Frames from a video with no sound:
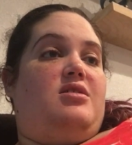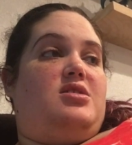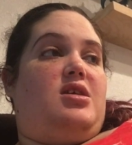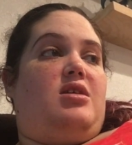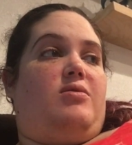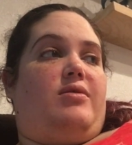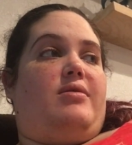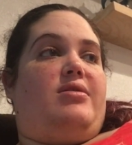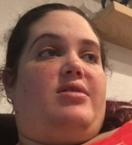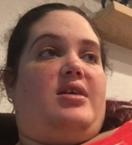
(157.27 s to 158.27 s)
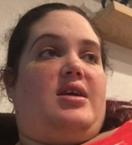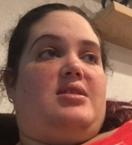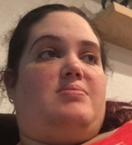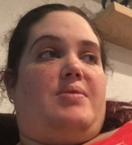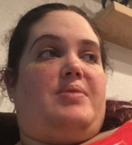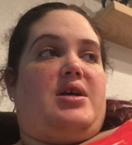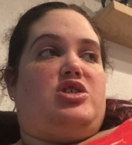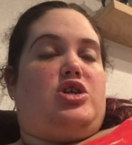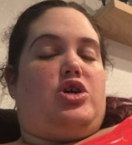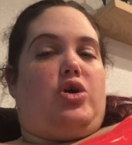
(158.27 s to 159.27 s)
so I don't think it's my blood
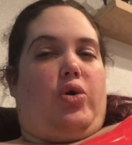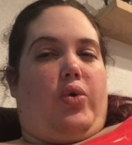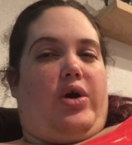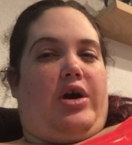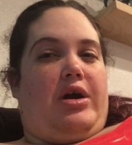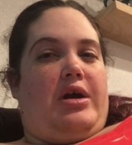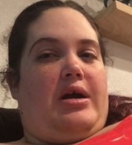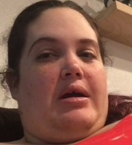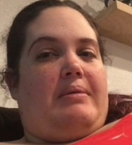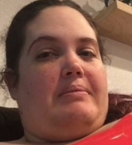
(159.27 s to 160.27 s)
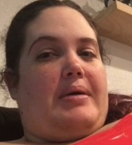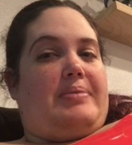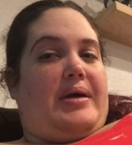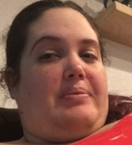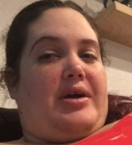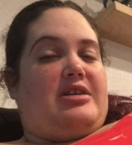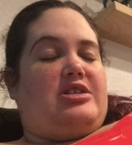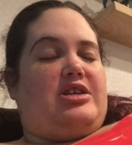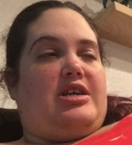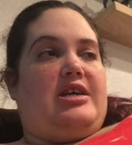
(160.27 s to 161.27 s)
sugar or my blood
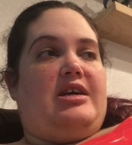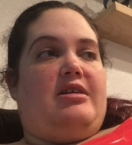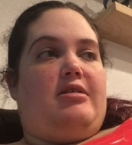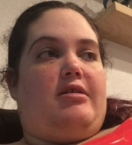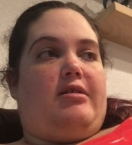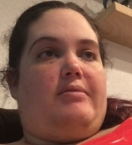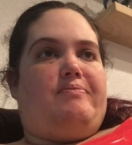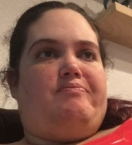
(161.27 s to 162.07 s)
pressure. I